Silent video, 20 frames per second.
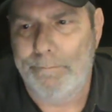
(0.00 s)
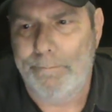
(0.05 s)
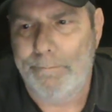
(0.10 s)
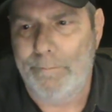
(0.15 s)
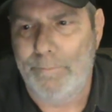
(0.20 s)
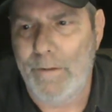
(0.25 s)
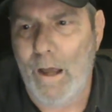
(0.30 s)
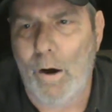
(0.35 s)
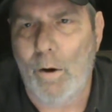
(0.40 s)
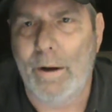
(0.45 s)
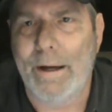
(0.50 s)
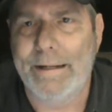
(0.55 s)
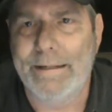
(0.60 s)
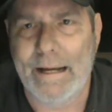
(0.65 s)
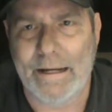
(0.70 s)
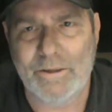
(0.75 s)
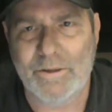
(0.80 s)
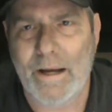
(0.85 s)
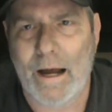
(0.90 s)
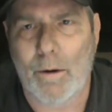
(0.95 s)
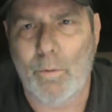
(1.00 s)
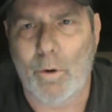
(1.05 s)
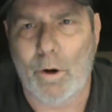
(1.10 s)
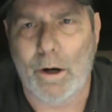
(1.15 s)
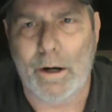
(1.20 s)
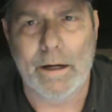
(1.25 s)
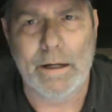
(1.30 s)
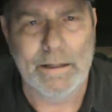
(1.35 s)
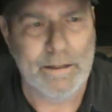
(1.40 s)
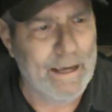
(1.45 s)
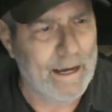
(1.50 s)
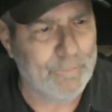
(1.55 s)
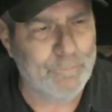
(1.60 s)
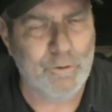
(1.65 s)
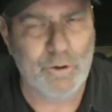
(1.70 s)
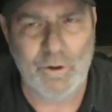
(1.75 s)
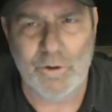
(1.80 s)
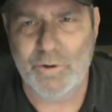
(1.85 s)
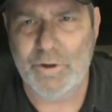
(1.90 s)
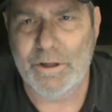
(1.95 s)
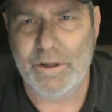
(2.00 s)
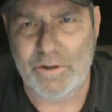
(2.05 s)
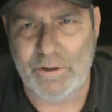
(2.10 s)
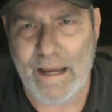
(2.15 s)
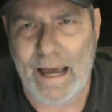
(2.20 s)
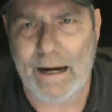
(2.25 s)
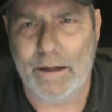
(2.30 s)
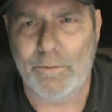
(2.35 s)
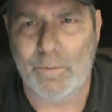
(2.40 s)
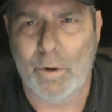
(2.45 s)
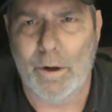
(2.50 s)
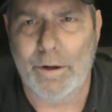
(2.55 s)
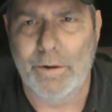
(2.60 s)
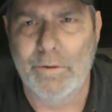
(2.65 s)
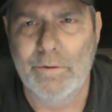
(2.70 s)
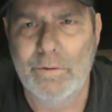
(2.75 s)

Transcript: no, it does not work. You have to use the exact one.